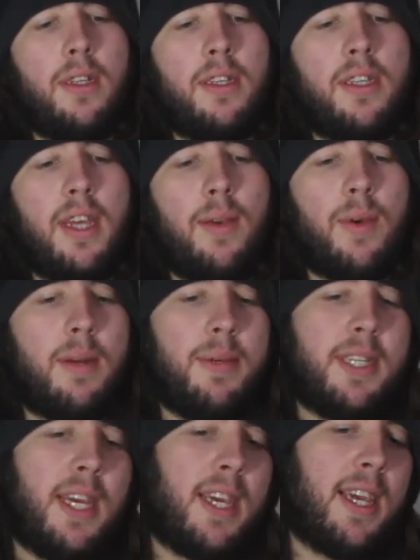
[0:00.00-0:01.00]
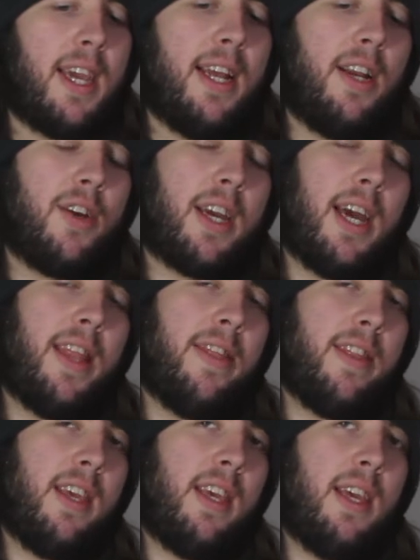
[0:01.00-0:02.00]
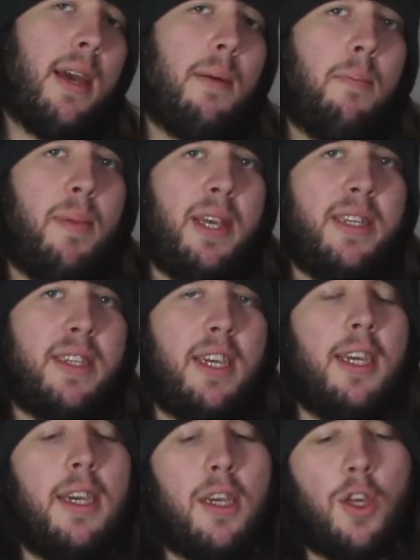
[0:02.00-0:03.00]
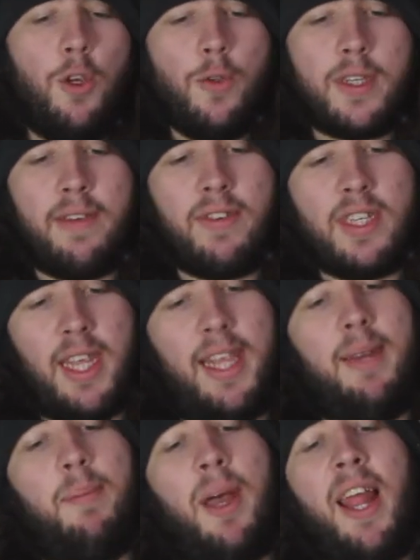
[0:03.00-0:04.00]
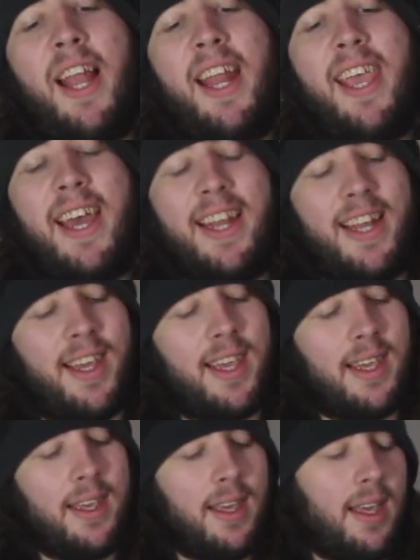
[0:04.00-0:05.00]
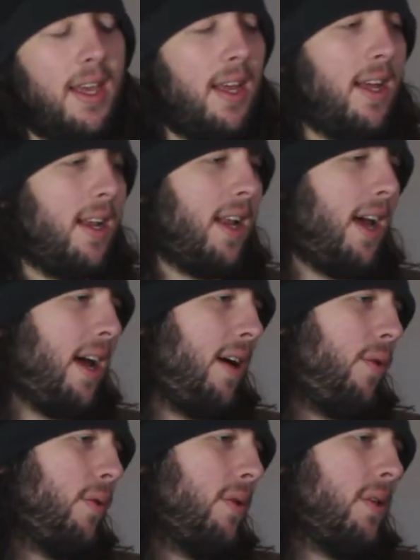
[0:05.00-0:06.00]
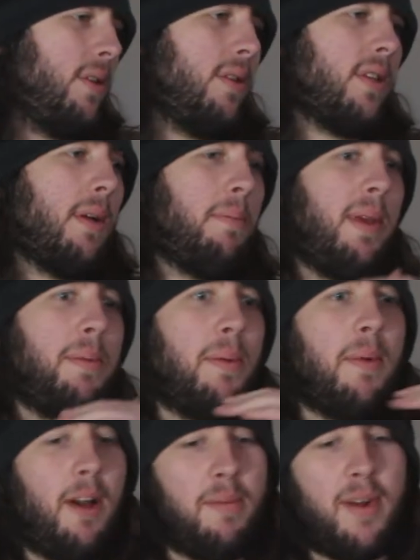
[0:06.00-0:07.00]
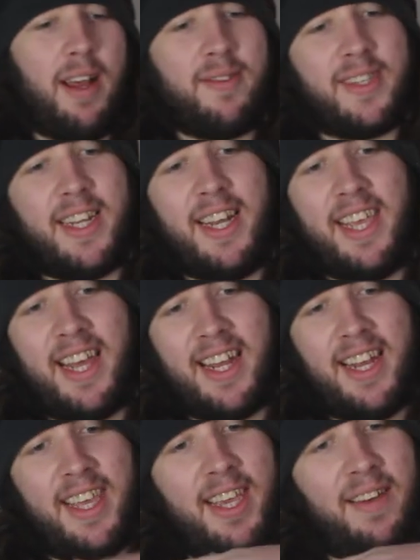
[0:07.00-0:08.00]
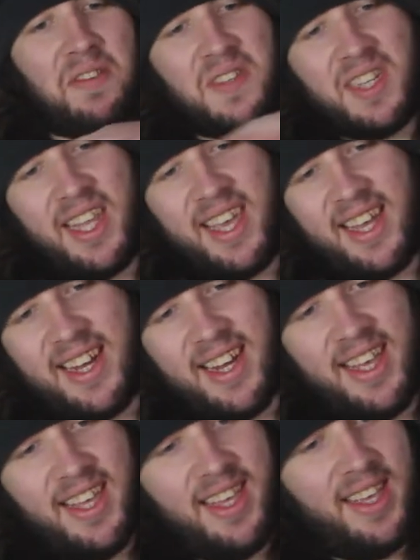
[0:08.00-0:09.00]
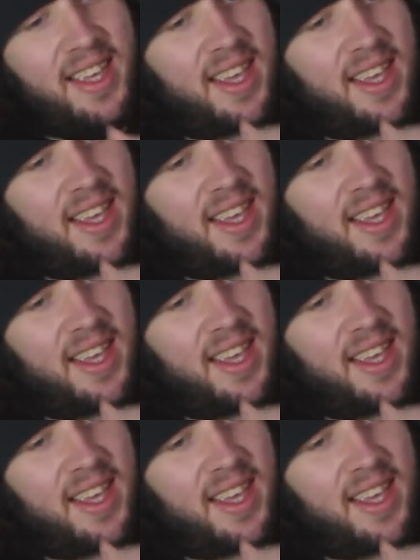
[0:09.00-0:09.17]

Today we're going to be taking a look at the PCQ17 by Lian Li. Now, some people might pronounce it Lian Li, others Lian Li,